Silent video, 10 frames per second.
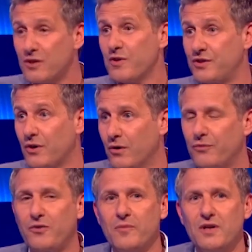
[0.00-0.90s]
the withdrawal
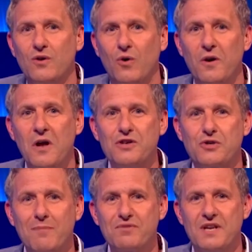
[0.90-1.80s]
from the accord,
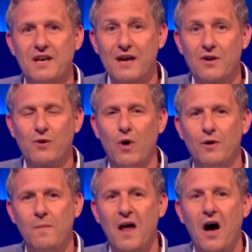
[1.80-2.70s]
Trump said, and I quote,